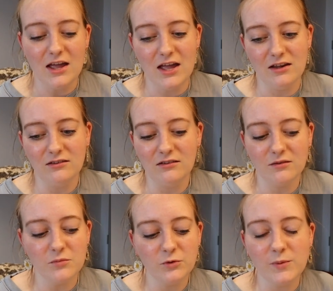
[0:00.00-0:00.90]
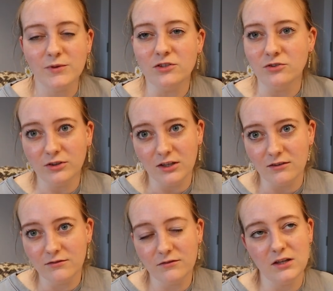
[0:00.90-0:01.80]
And most people that do
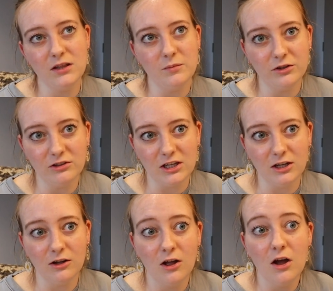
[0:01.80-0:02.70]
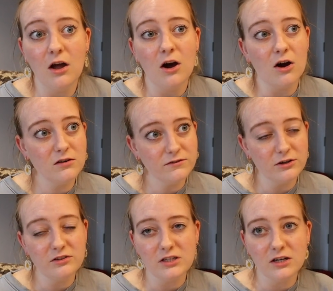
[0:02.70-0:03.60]
live in the building are
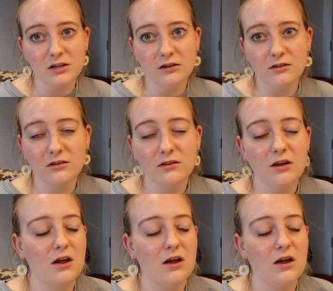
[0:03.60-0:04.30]
first years,